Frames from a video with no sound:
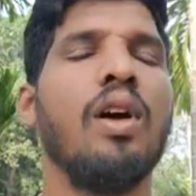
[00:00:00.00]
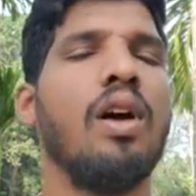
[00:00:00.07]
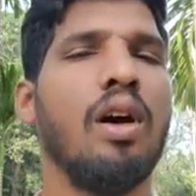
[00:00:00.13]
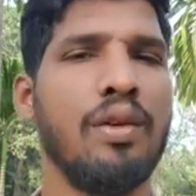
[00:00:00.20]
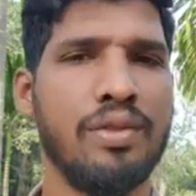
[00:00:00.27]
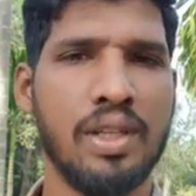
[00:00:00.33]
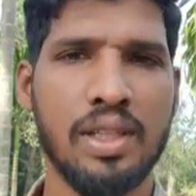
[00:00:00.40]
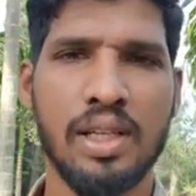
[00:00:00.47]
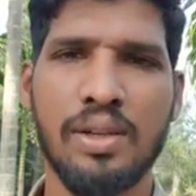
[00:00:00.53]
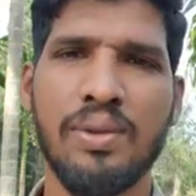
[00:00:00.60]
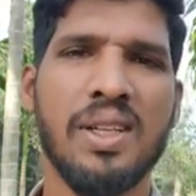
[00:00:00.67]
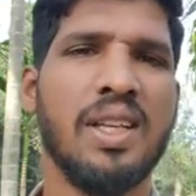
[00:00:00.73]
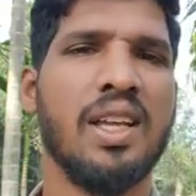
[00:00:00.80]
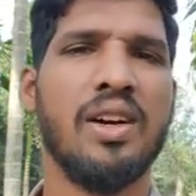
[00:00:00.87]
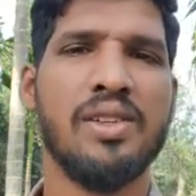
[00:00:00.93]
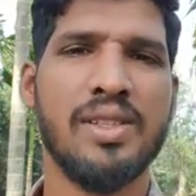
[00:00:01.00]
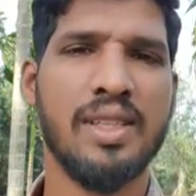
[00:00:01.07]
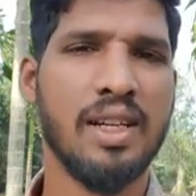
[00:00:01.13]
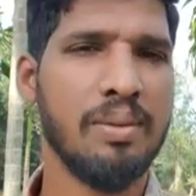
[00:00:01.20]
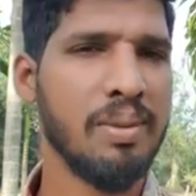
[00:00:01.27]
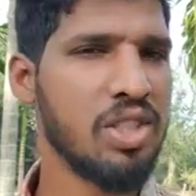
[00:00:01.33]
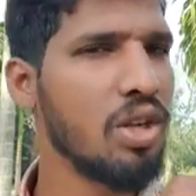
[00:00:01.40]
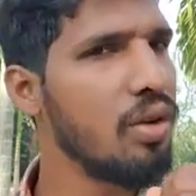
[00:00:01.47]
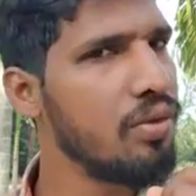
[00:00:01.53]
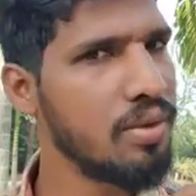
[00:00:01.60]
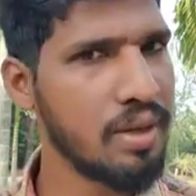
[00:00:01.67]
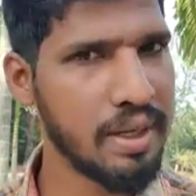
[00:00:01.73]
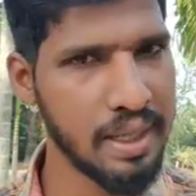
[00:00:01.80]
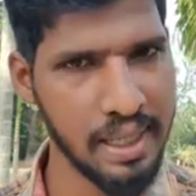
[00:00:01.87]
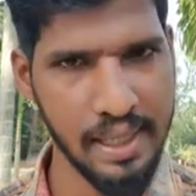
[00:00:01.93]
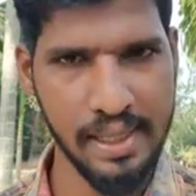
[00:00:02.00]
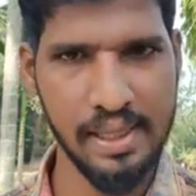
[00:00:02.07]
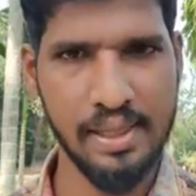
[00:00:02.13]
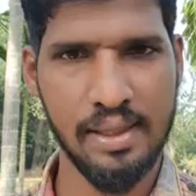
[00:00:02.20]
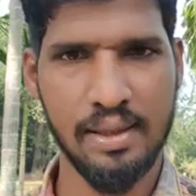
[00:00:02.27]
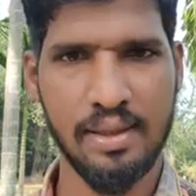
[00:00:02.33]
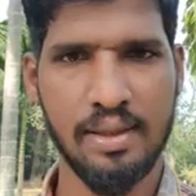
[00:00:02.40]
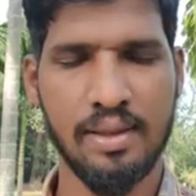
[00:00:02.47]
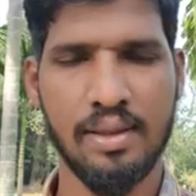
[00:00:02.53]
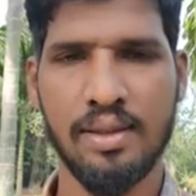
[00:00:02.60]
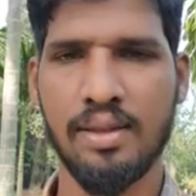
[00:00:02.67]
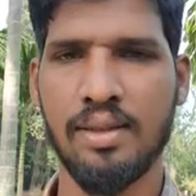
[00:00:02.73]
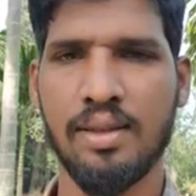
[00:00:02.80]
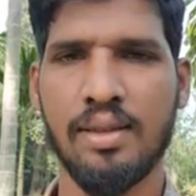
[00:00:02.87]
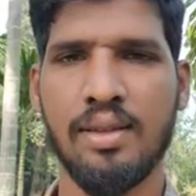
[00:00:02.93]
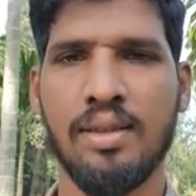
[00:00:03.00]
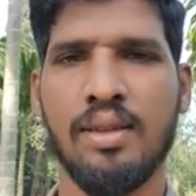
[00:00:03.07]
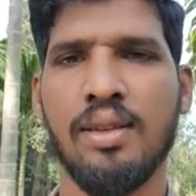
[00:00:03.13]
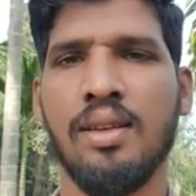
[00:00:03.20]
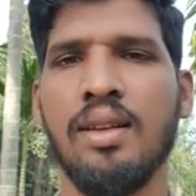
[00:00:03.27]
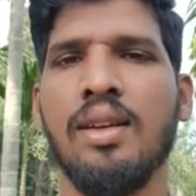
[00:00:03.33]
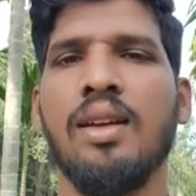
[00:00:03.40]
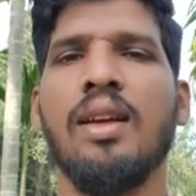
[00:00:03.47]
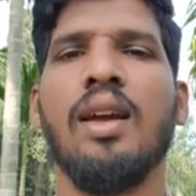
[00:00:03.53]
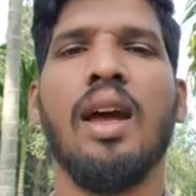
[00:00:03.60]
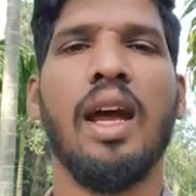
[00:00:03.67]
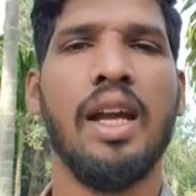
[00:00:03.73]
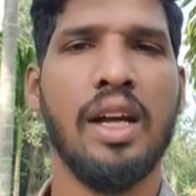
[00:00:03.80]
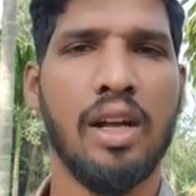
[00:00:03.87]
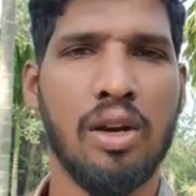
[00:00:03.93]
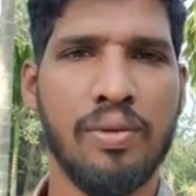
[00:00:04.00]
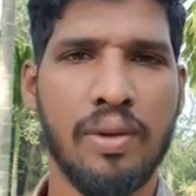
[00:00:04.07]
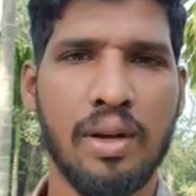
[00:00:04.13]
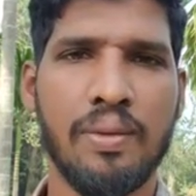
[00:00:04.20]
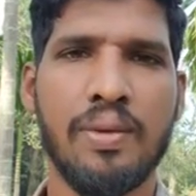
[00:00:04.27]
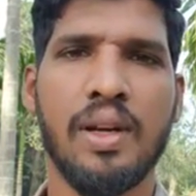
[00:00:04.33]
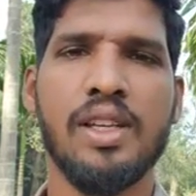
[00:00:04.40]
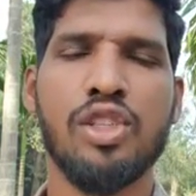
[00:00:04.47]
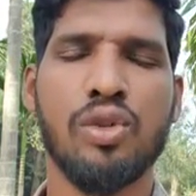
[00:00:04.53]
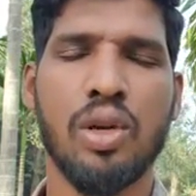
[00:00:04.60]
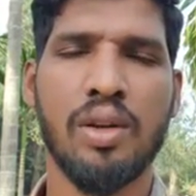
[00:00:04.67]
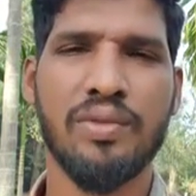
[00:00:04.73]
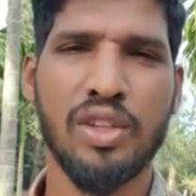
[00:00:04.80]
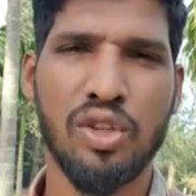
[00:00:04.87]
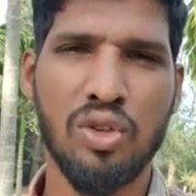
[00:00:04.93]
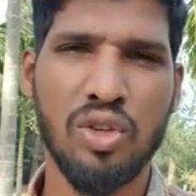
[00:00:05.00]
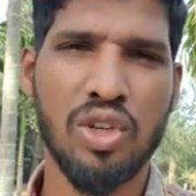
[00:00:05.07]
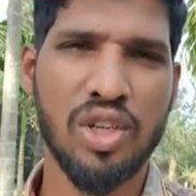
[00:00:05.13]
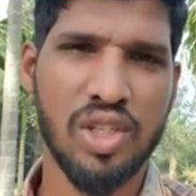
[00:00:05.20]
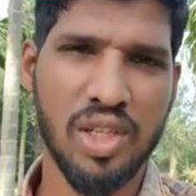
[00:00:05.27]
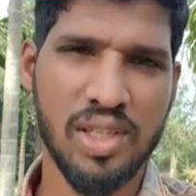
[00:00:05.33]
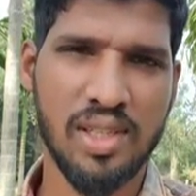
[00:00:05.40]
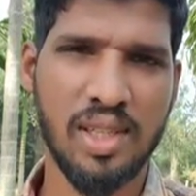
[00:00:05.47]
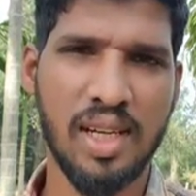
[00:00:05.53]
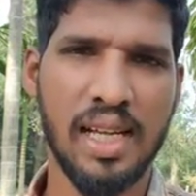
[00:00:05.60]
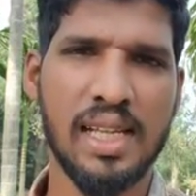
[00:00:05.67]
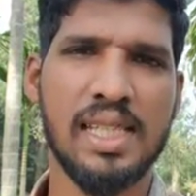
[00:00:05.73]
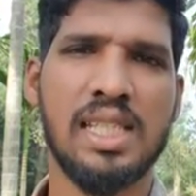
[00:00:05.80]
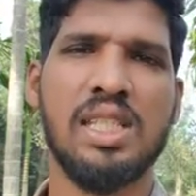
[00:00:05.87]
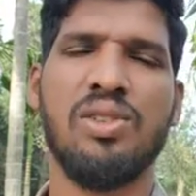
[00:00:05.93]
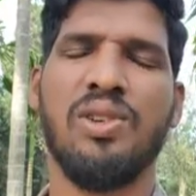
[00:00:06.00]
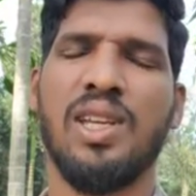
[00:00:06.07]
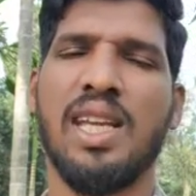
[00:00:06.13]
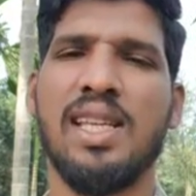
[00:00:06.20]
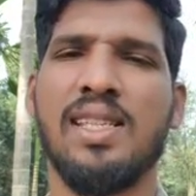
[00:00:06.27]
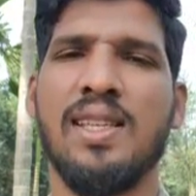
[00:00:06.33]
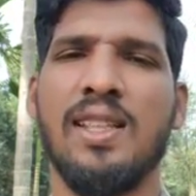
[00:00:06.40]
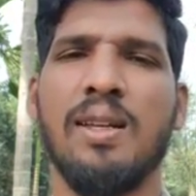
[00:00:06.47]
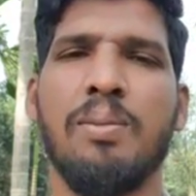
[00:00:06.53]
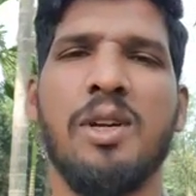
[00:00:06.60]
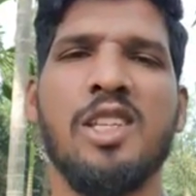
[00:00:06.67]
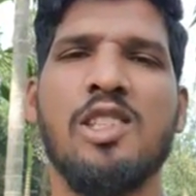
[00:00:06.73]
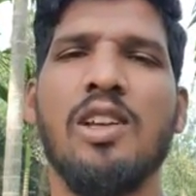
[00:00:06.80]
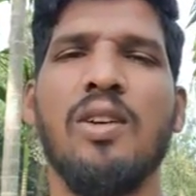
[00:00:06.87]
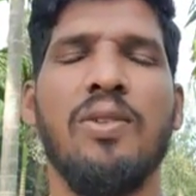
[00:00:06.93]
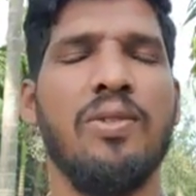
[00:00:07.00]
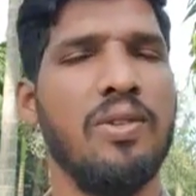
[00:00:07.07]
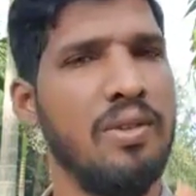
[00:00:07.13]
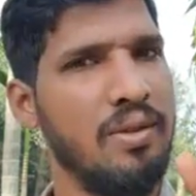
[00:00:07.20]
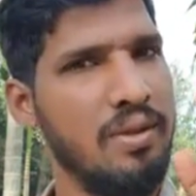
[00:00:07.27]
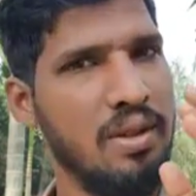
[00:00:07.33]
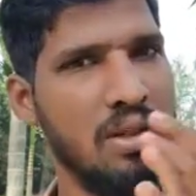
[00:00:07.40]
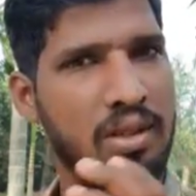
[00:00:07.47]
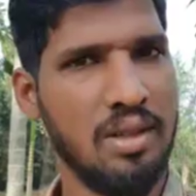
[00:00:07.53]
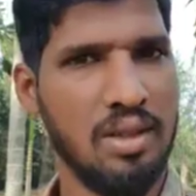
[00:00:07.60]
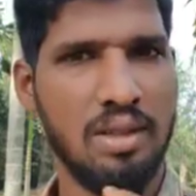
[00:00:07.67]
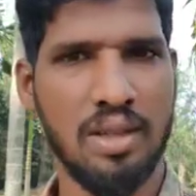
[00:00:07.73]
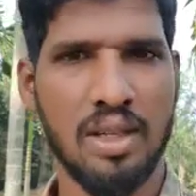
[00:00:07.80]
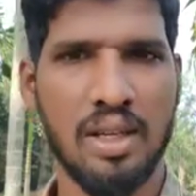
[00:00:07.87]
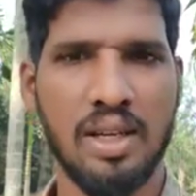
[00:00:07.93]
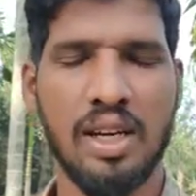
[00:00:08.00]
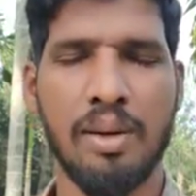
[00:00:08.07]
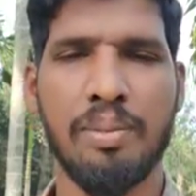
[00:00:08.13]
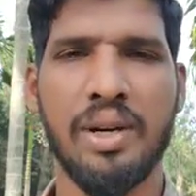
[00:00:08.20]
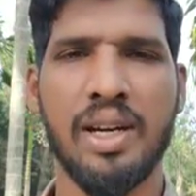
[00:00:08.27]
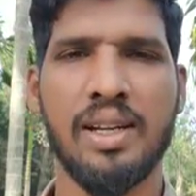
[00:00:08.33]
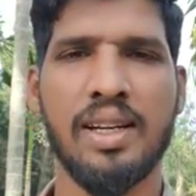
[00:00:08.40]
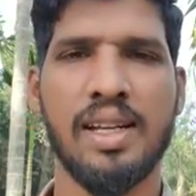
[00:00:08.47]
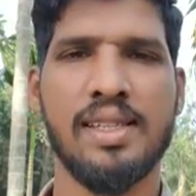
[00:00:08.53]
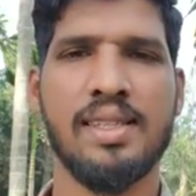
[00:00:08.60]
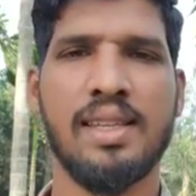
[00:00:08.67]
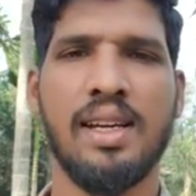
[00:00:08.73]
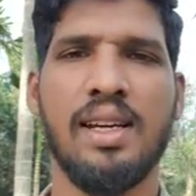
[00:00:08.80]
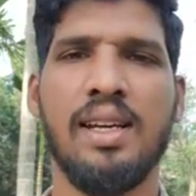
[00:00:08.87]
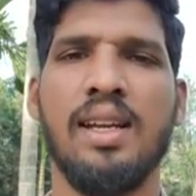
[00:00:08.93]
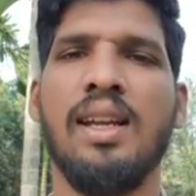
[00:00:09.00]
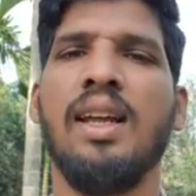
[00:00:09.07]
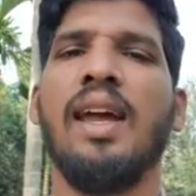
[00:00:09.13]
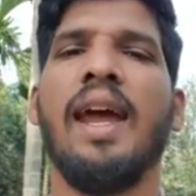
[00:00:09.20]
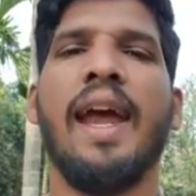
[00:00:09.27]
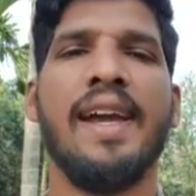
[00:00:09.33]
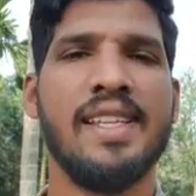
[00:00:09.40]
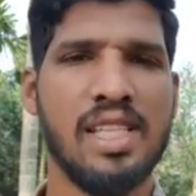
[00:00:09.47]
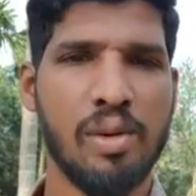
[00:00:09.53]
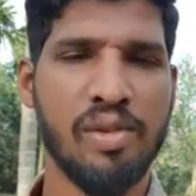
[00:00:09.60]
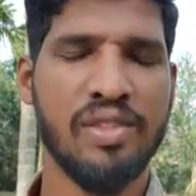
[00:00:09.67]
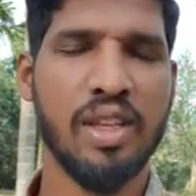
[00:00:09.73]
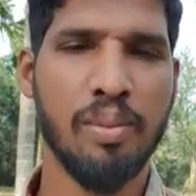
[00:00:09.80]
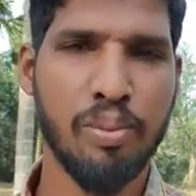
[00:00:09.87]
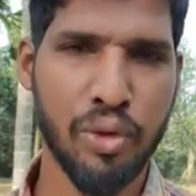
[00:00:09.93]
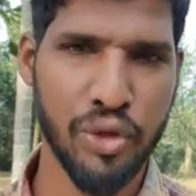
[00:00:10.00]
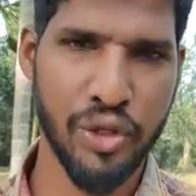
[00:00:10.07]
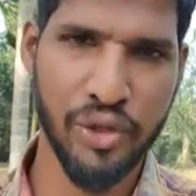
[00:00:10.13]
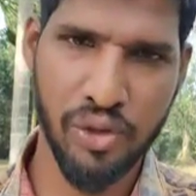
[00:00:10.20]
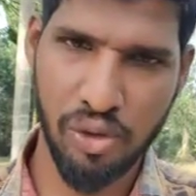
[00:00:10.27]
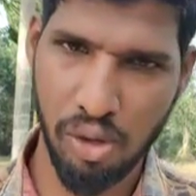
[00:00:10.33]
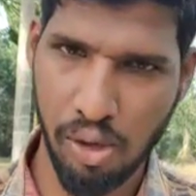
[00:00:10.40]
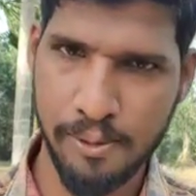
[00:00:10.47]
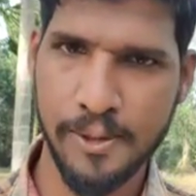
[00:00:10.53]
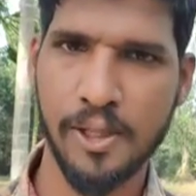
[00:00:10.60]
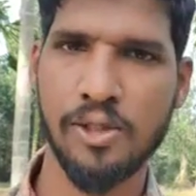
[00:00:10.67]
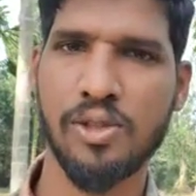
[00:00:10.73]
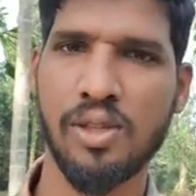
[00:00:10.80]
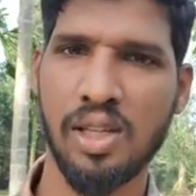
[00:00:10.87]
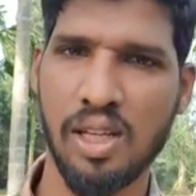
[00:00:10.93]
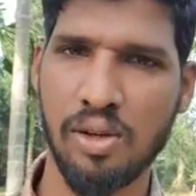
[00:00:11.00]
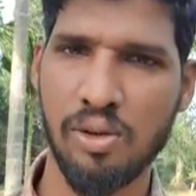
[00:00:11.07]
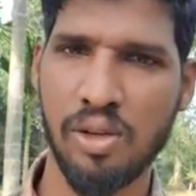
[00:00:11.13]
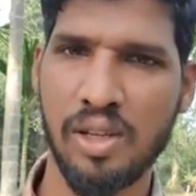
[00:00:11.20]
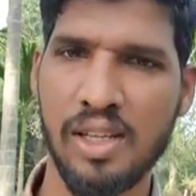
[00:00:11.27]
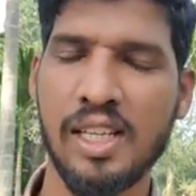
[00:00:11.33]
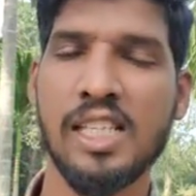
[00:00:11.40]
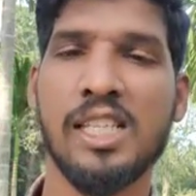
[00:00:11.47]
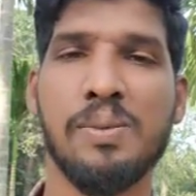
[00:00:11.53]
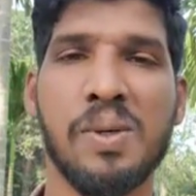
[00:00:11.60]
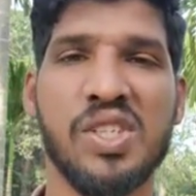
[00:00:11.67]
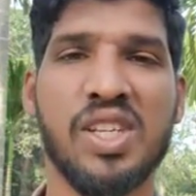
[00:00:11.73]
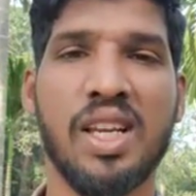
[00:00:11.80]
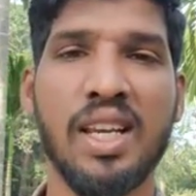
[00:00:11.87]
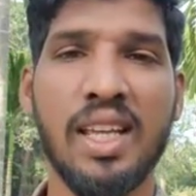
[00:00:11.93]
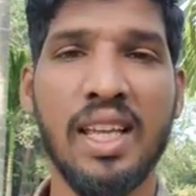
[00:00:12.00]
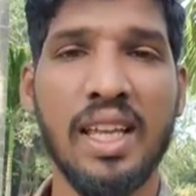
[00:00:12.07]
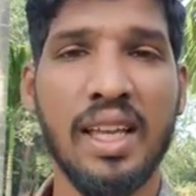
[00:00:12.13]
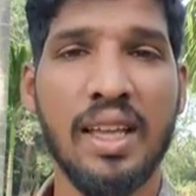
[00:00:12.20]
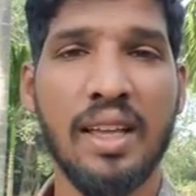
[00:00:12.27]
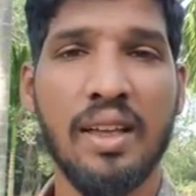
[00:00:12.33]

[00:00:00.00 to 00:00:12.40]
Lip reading: After that we cannot see that much of trees. And alfalfa is one of the nutritious grass we can see in the place of temperate grassland. And some of the important crops also they are growing. Especially